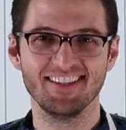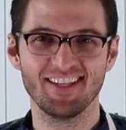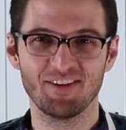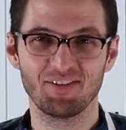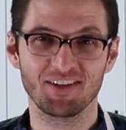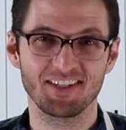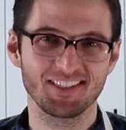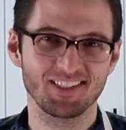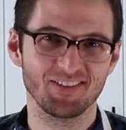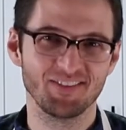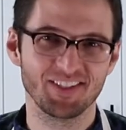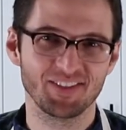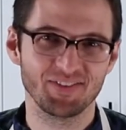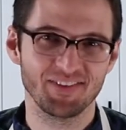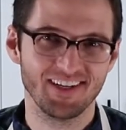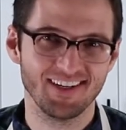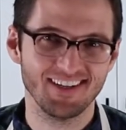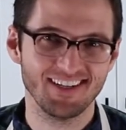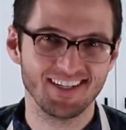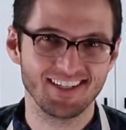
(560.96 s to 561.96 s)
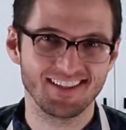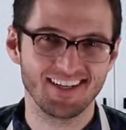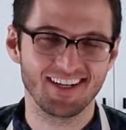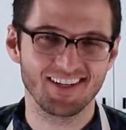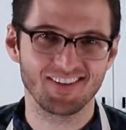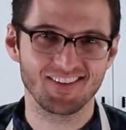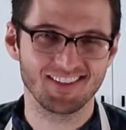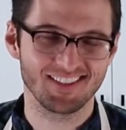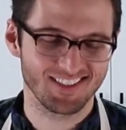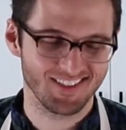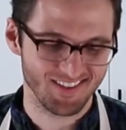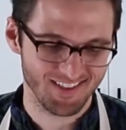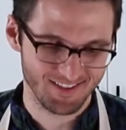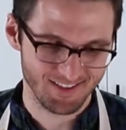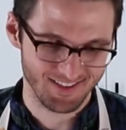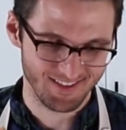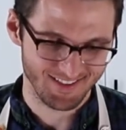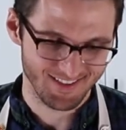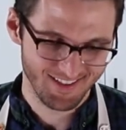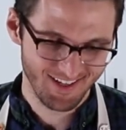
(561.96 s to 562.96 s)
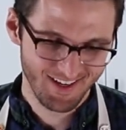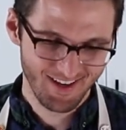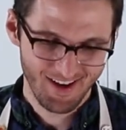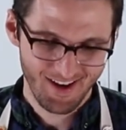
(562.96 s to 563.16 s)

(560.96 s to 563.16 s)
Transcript: That worked so much better than I thought I was going to.